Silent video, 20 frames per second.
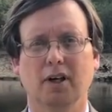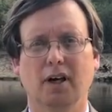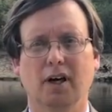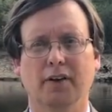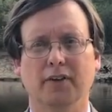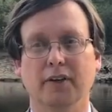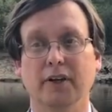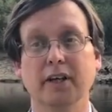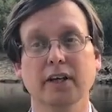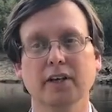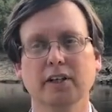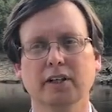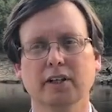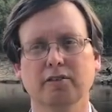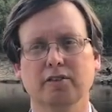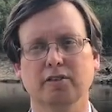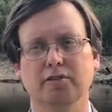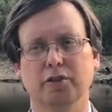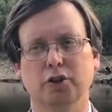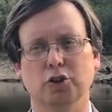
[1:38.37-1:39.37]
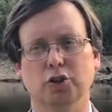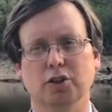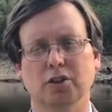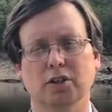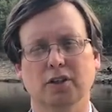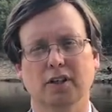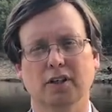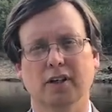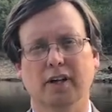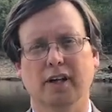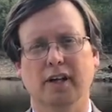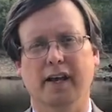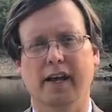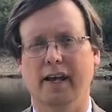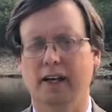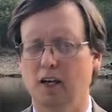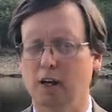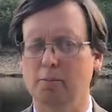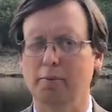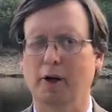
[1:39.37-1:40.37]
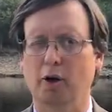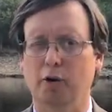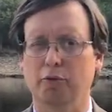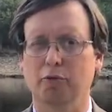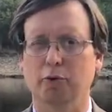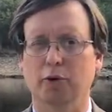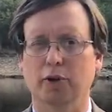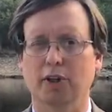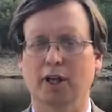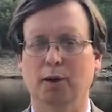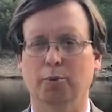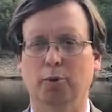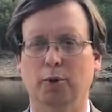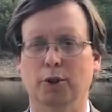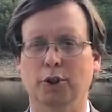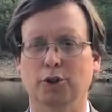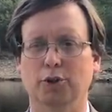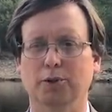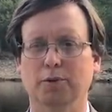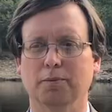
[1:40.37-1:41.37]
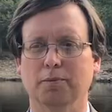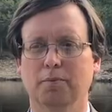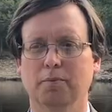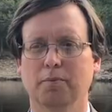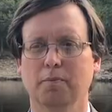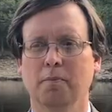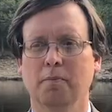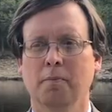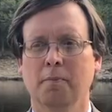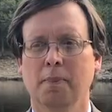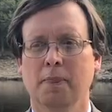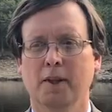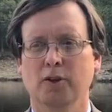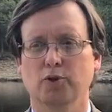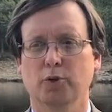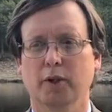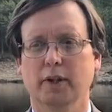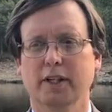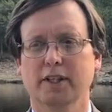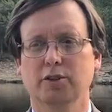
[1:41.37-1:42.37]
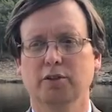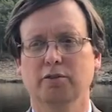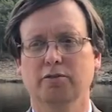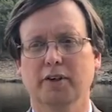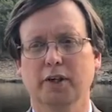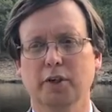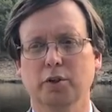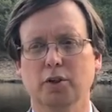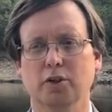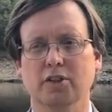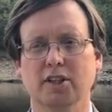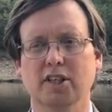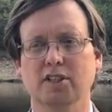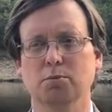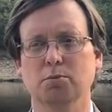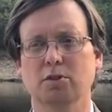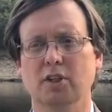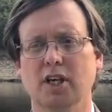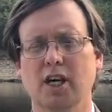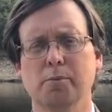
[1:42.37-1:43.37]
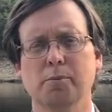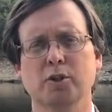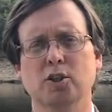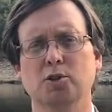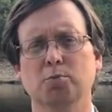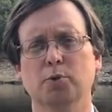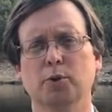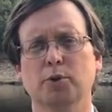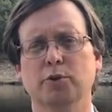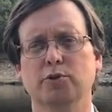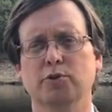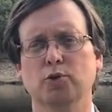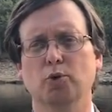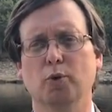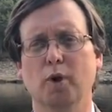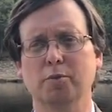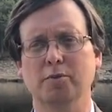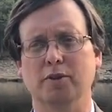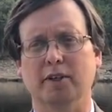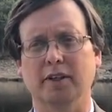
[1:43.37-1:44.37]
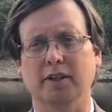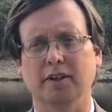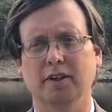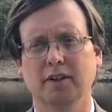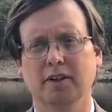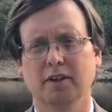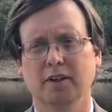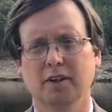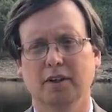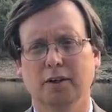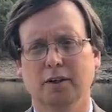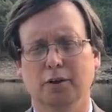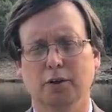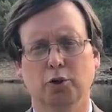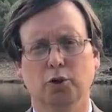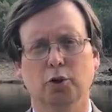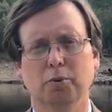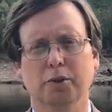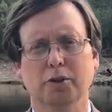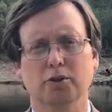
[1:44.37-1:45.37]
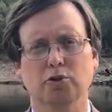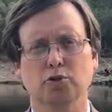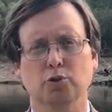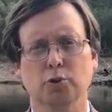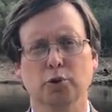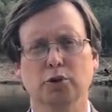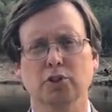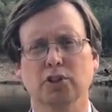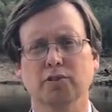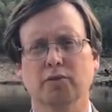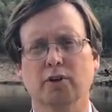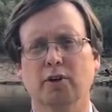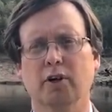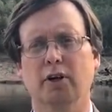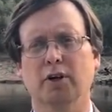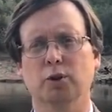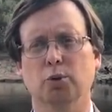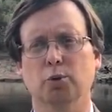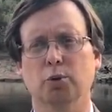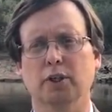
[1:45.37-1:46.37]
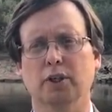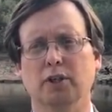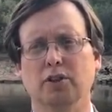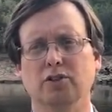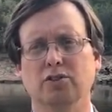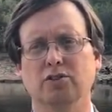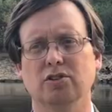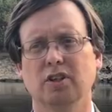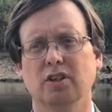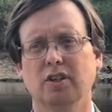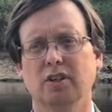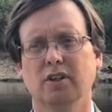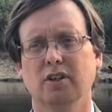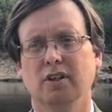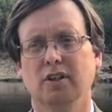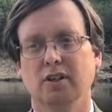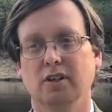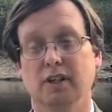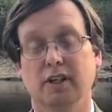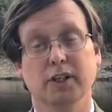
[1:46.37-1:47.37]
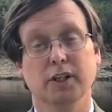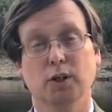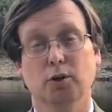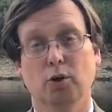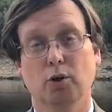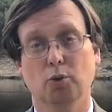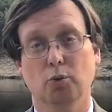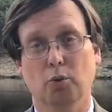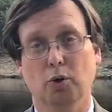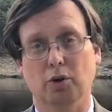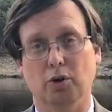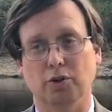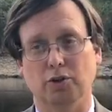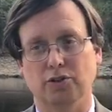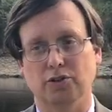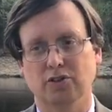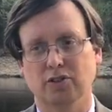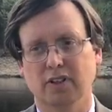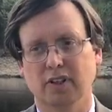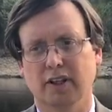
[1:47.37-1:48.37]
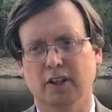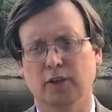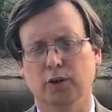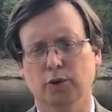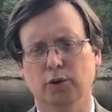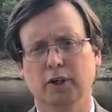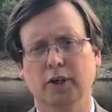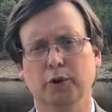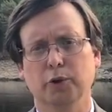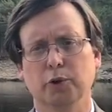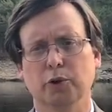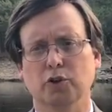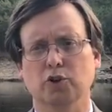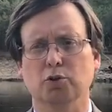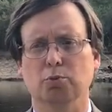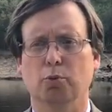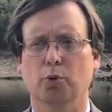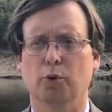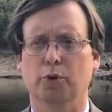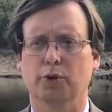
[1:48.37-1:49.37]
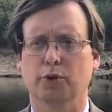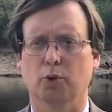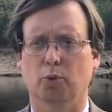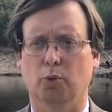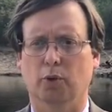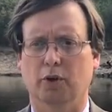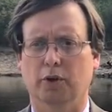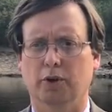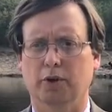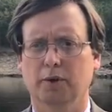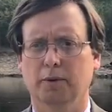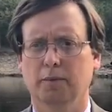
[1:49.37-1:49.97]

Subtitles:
on the healing of division, and on powerful collaboration. So I'd like to invite you to take some time and explore this new website, learn about the stories of our honorees in their own words, and learn how you can support their work.